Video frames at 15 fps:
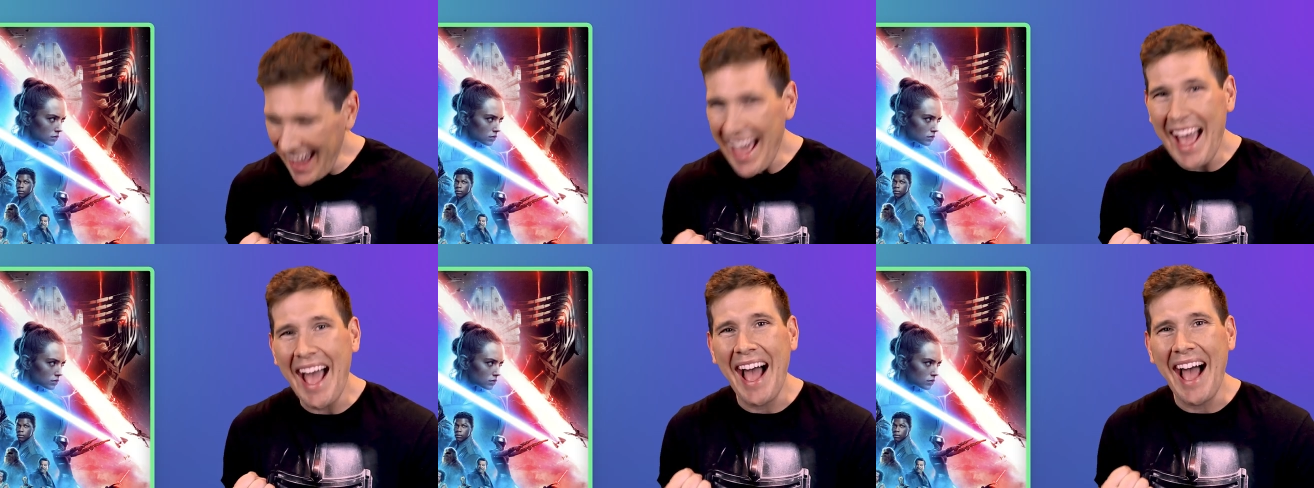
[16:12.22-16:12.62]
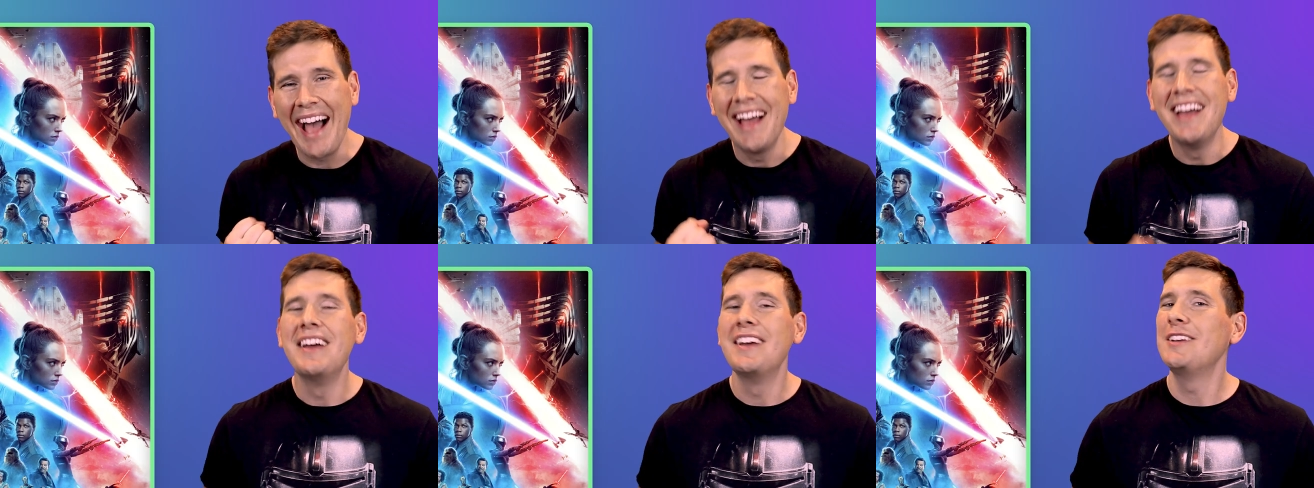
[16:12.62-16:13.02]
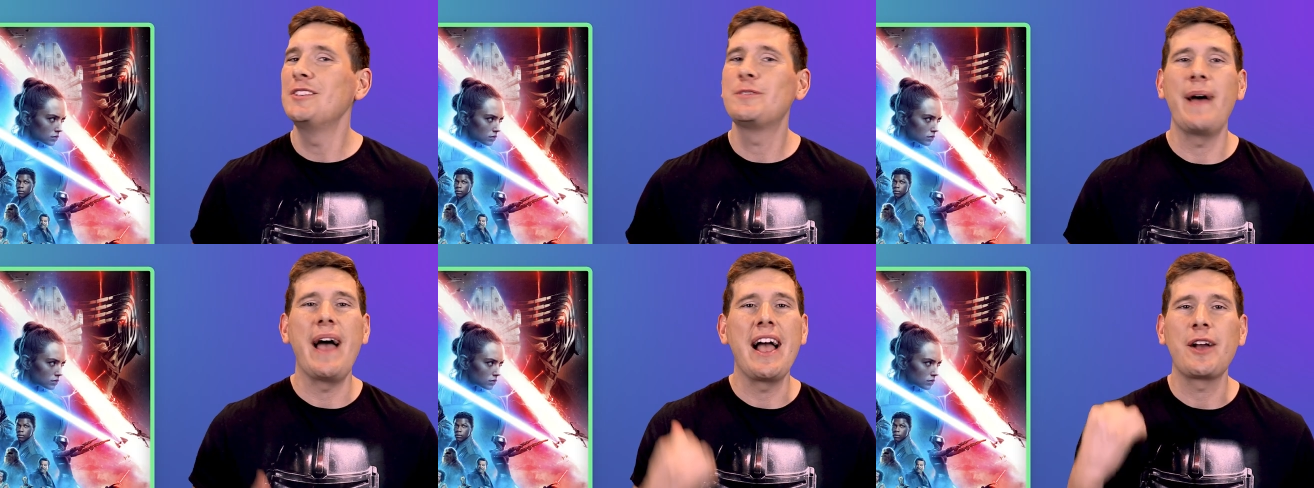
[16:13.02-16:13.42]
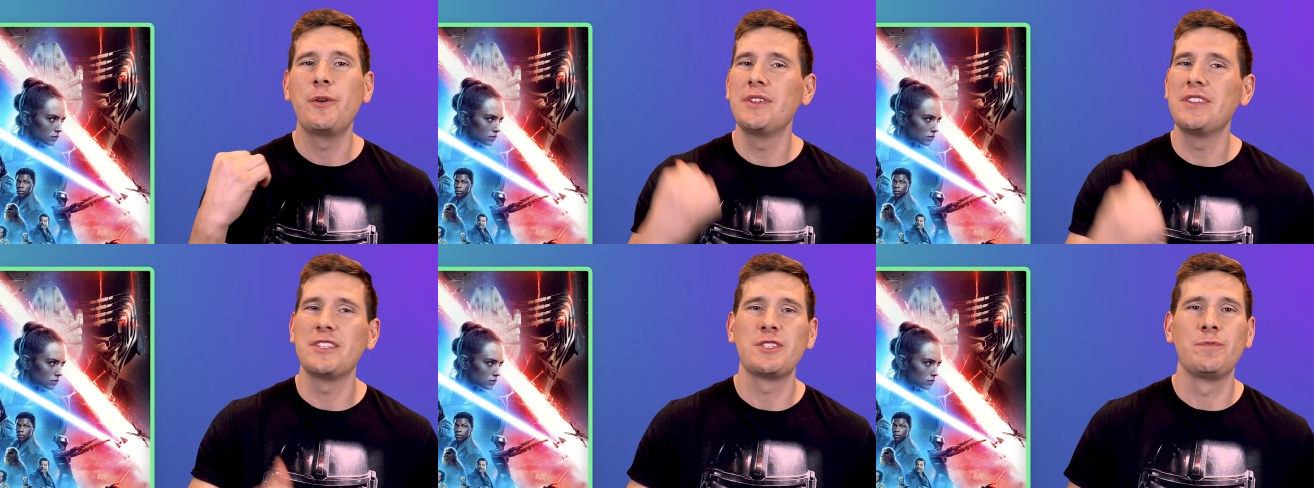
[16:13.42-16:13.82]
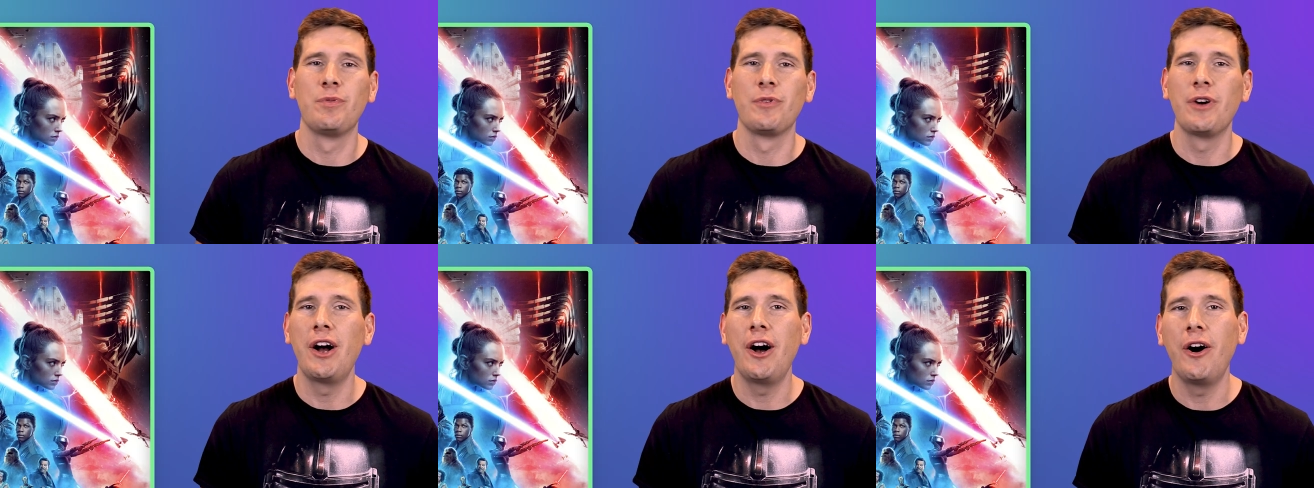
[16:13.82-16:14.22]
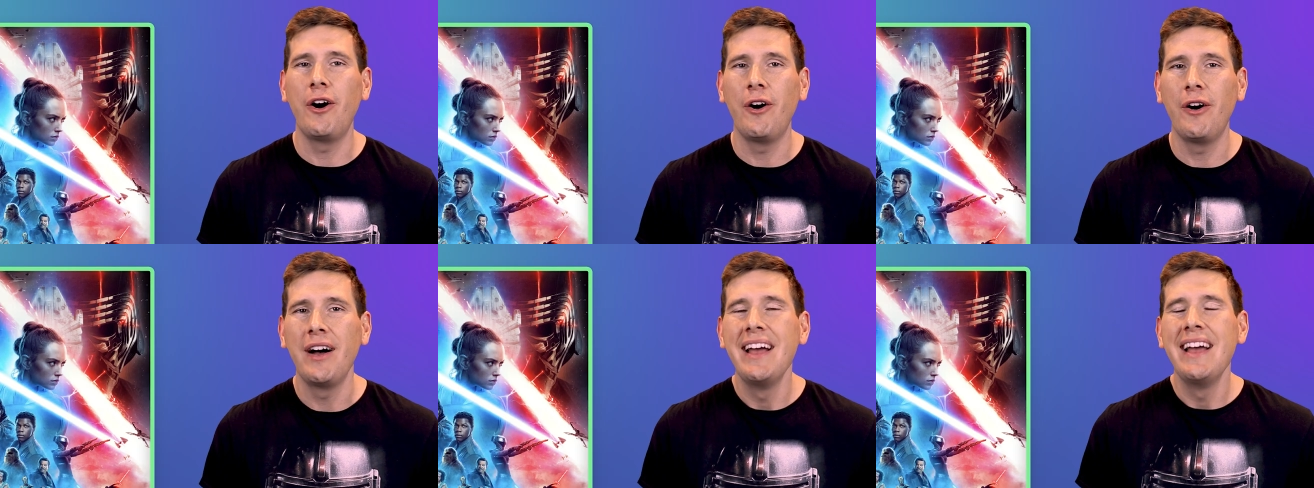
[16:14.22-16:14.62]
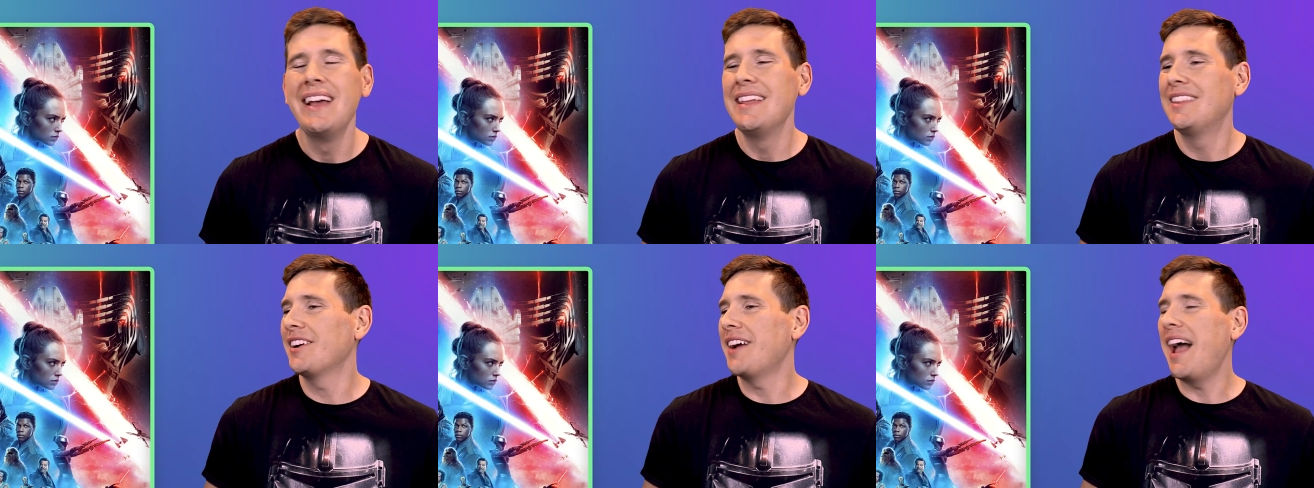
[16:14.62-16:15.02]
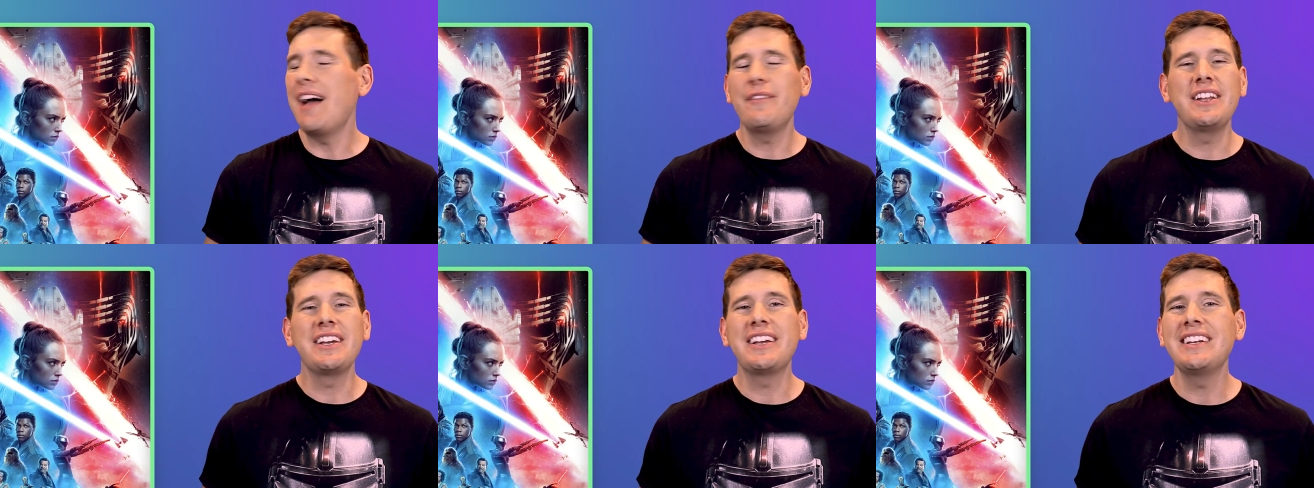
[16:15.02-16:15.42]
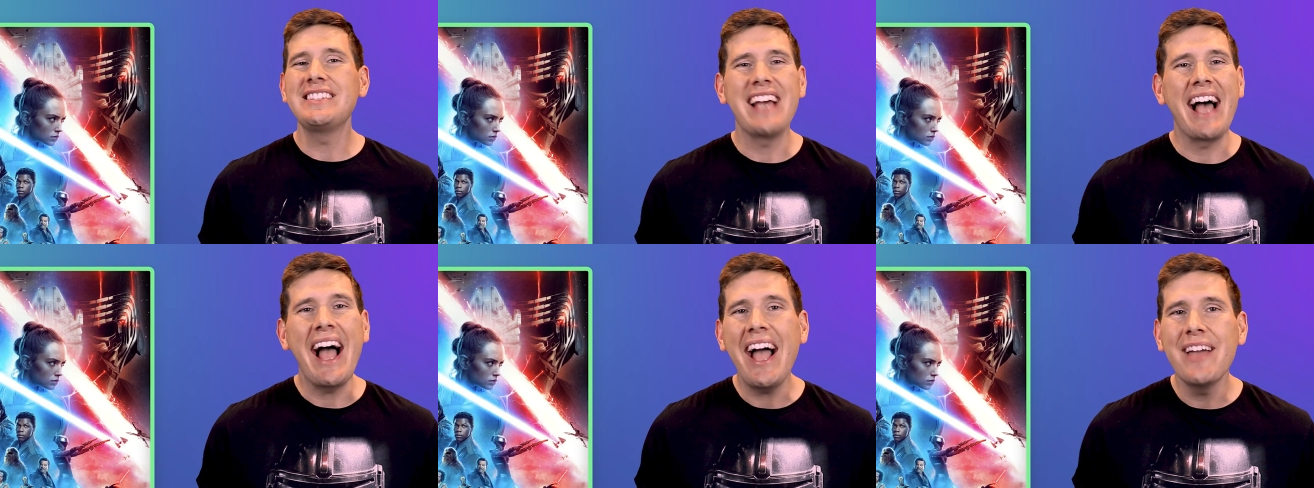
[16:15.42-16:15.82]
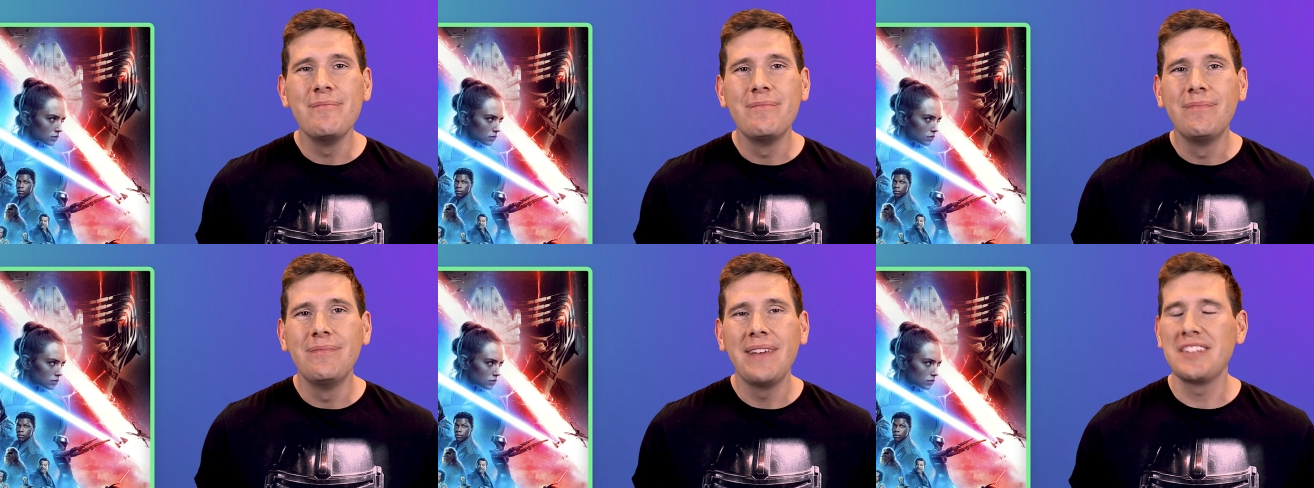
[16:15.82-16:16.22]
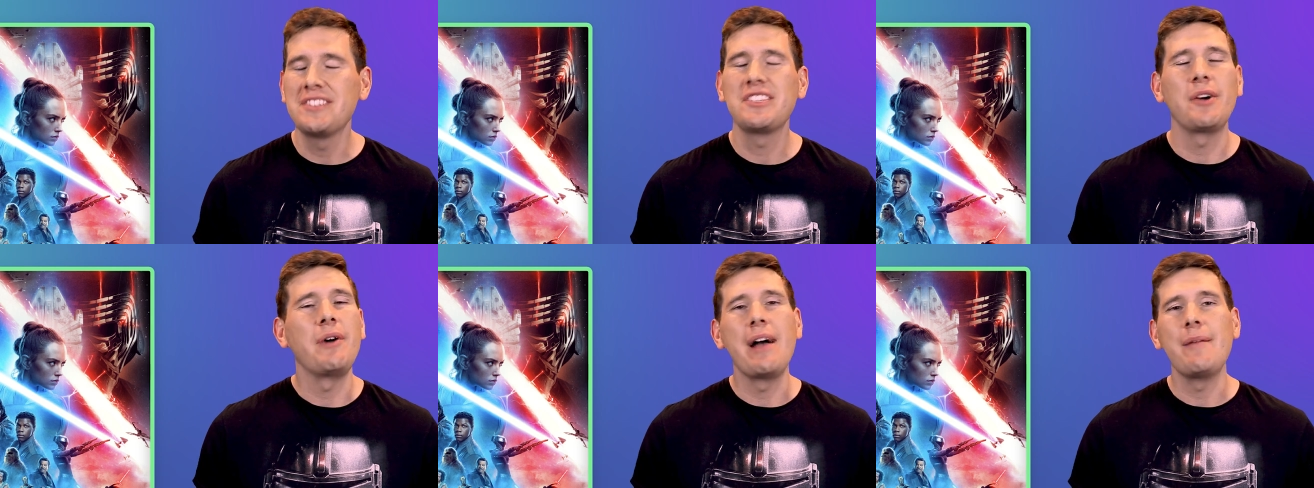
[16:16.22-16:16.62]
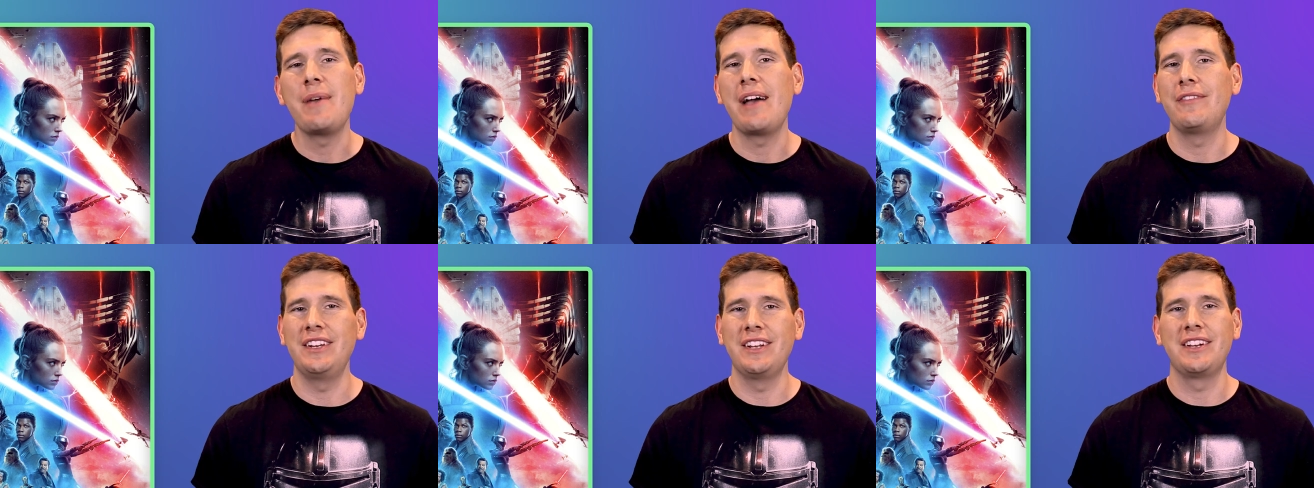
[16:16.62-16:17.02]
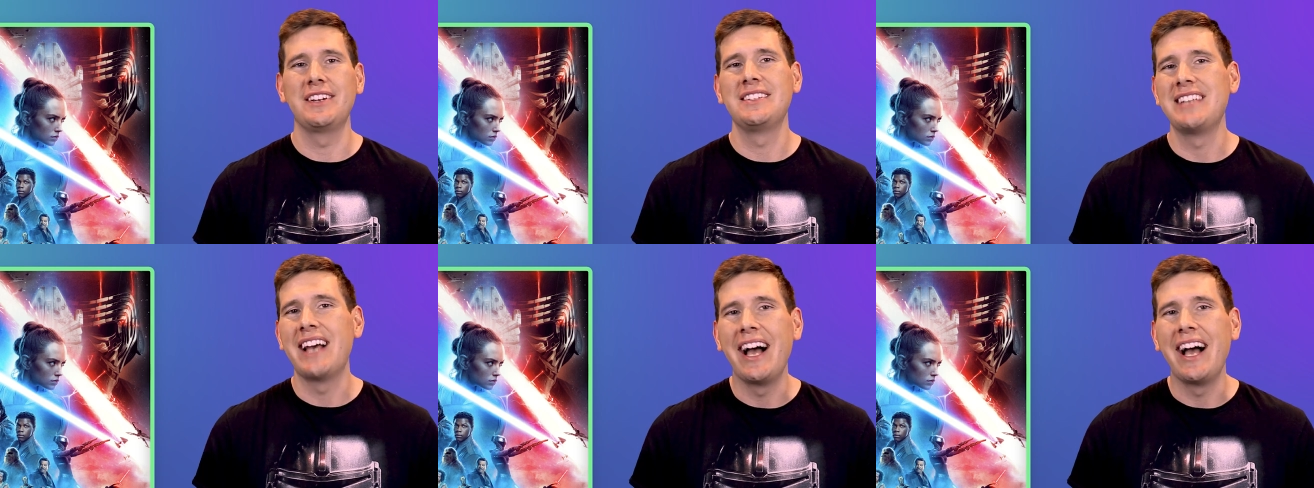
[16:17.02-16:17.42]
Speaker 1: yeah! He's back with his bro. They're having a good time. And so I'm having a good